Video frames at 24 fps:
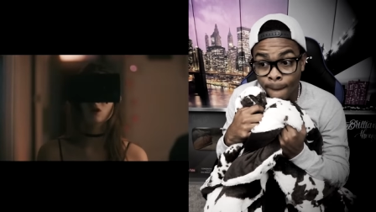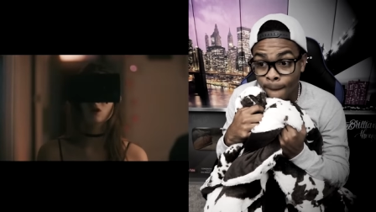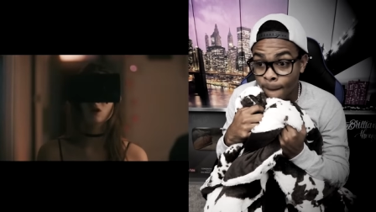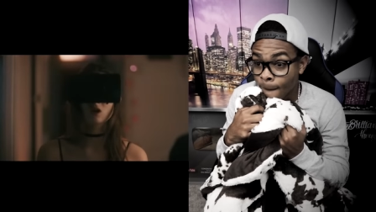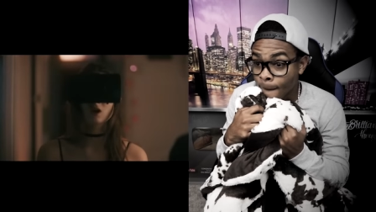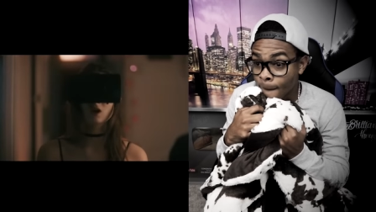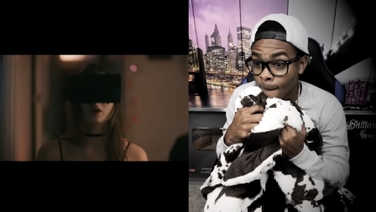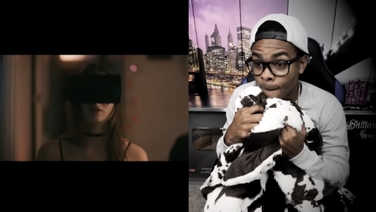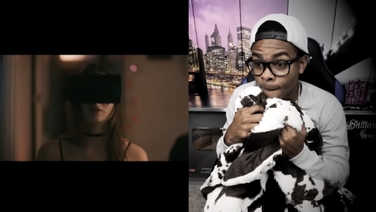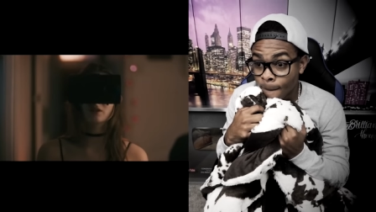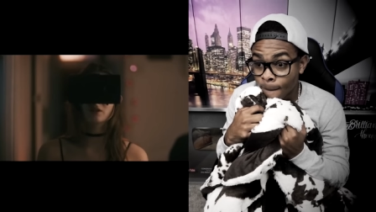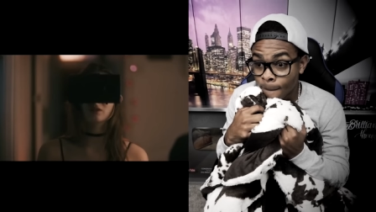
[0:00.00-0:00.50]
I
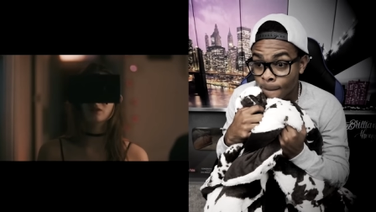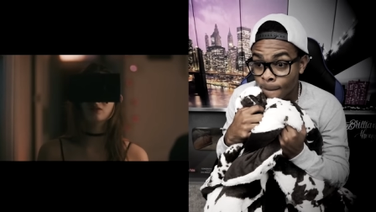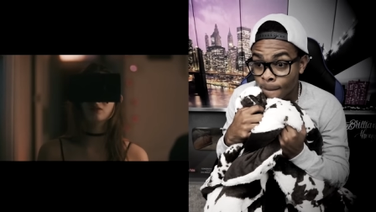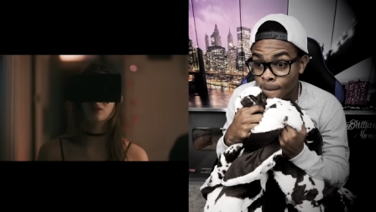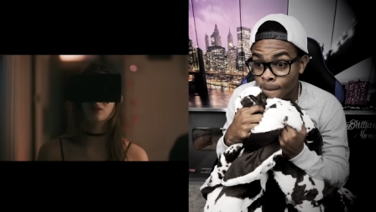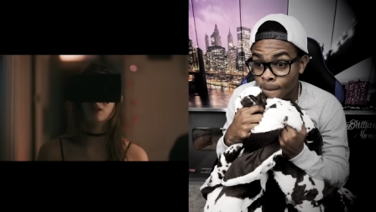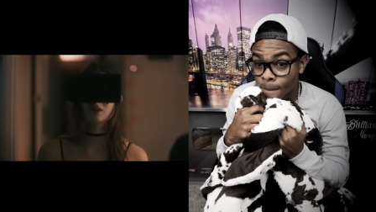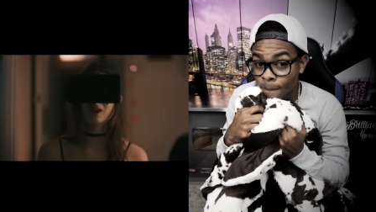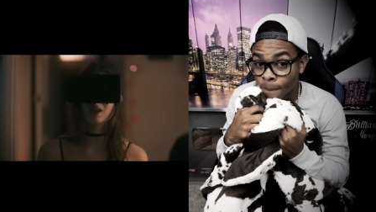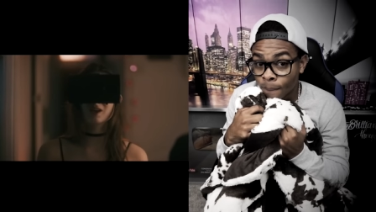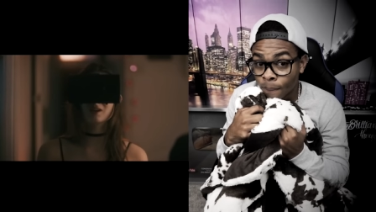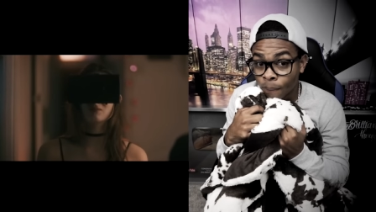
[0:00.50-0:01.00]
think the
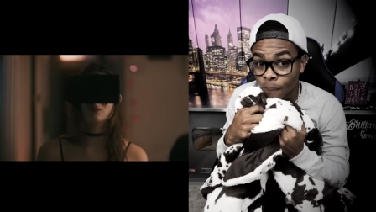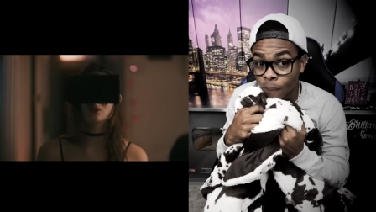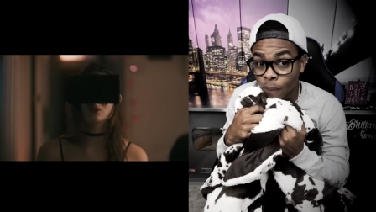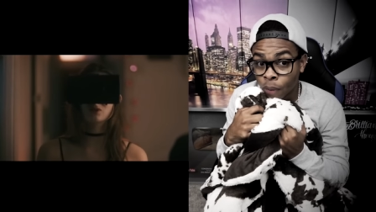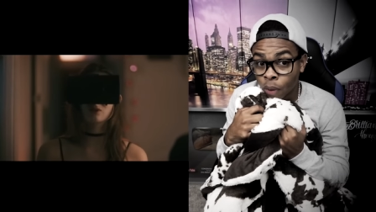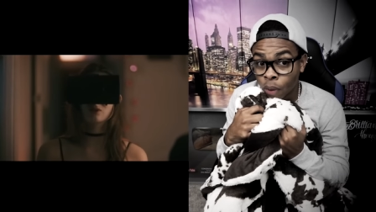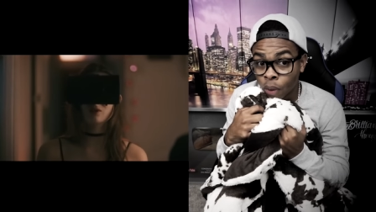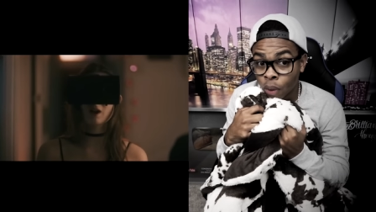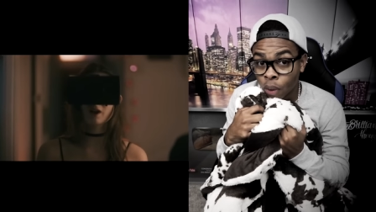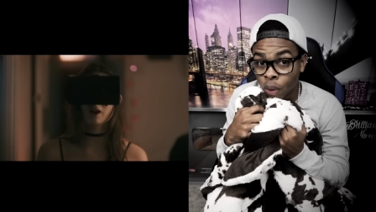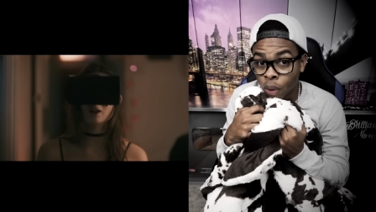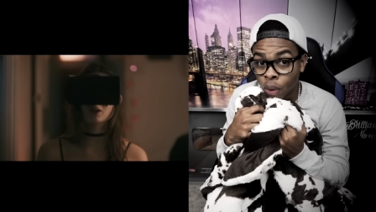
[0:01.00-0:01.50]
game's
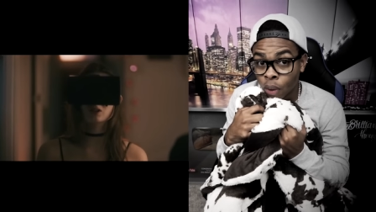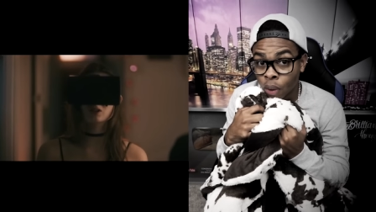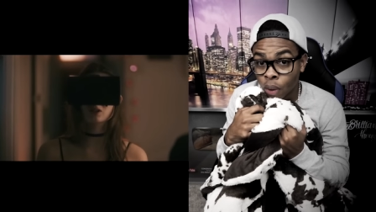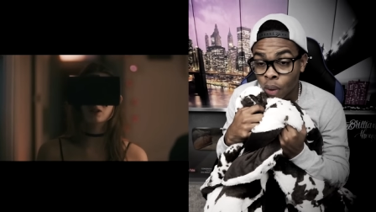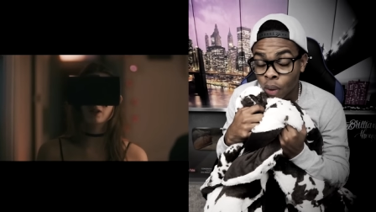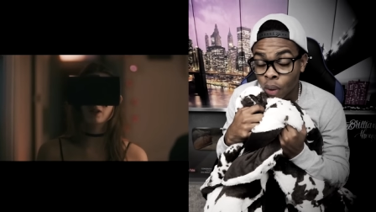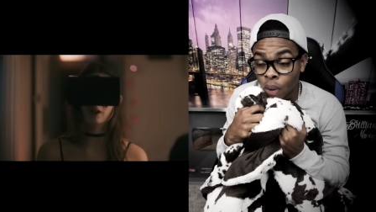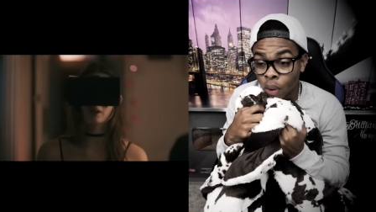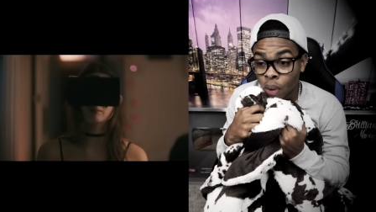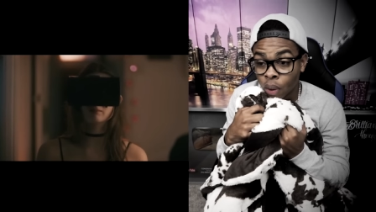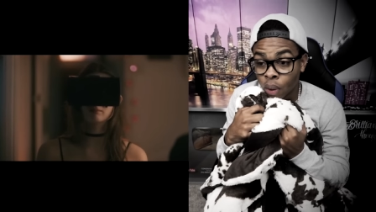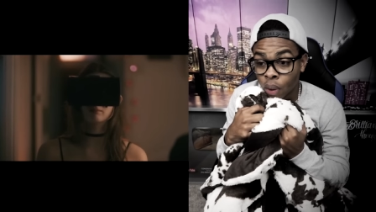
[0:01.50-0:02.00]
crashed and
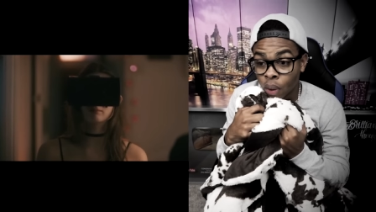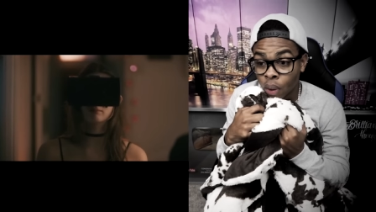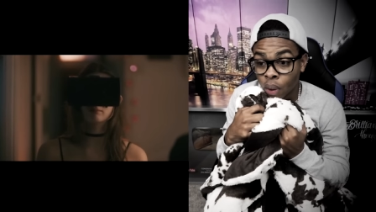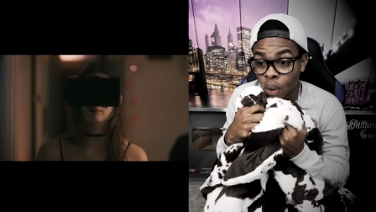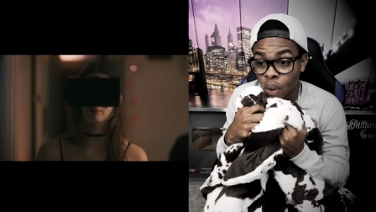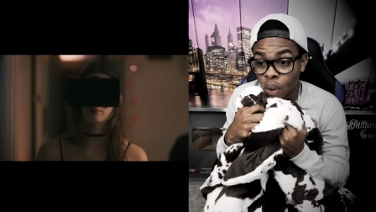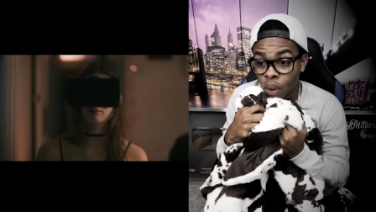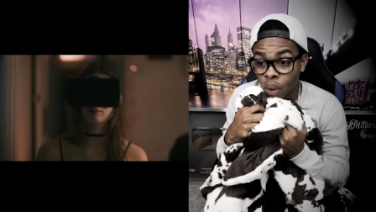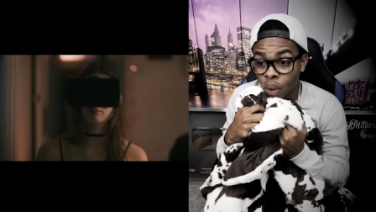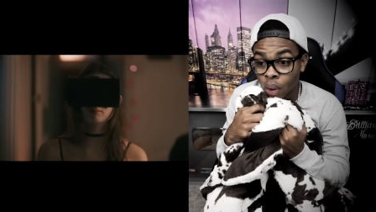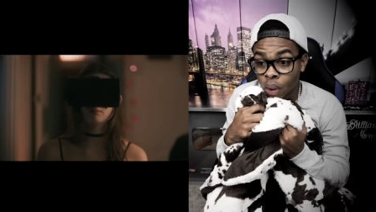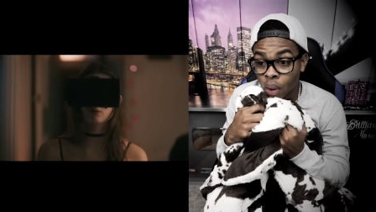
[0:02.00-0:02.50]
that
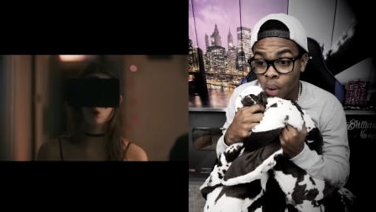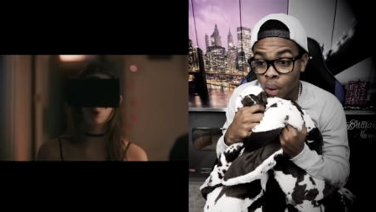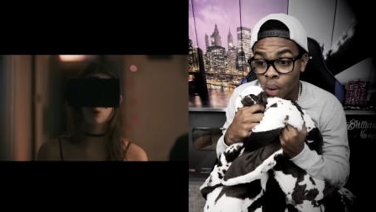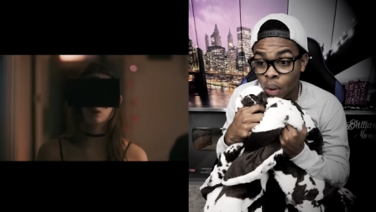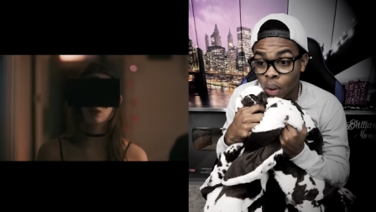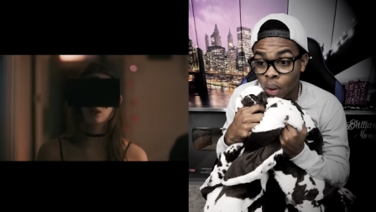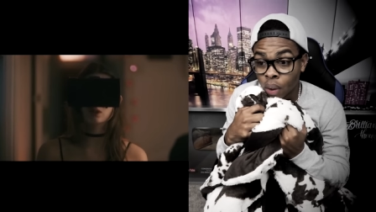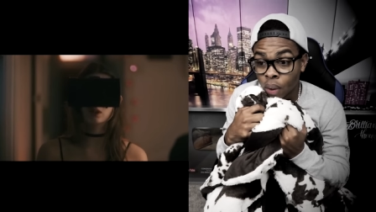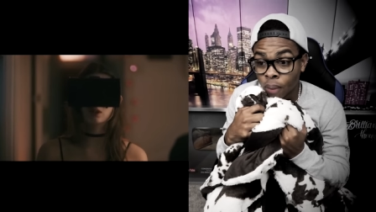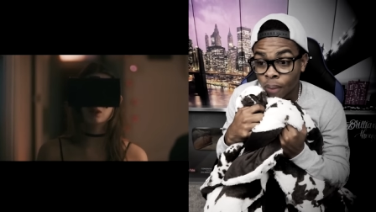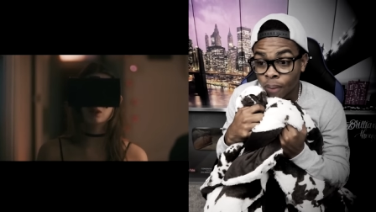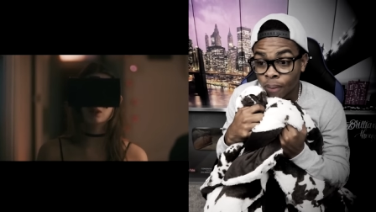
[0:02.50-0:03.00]
ghost
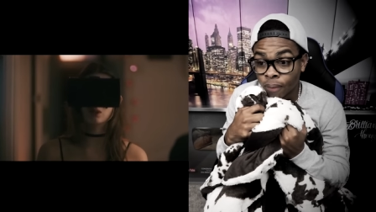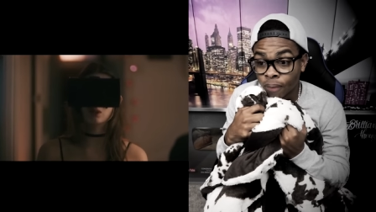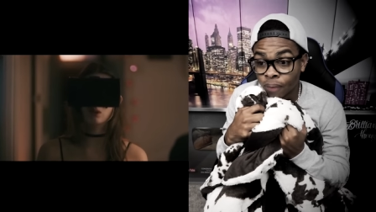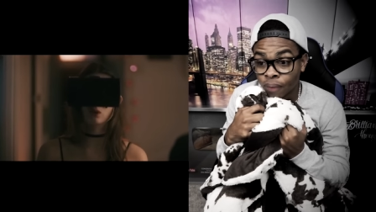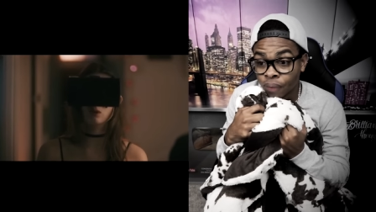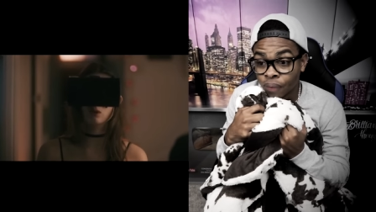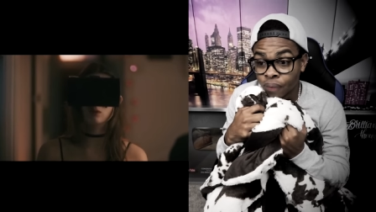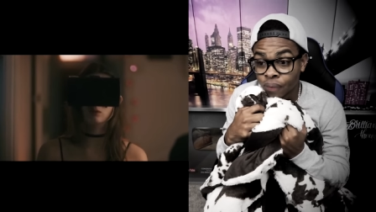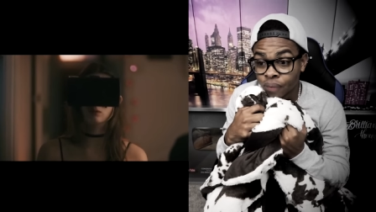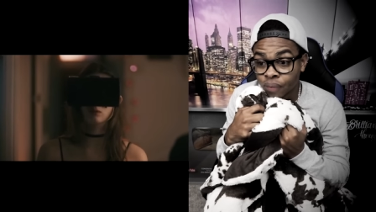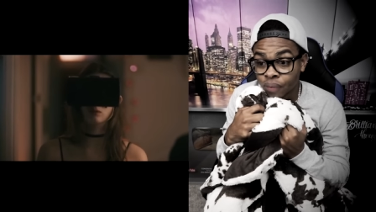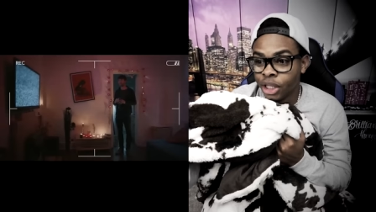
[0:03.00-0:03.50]
thing's gone.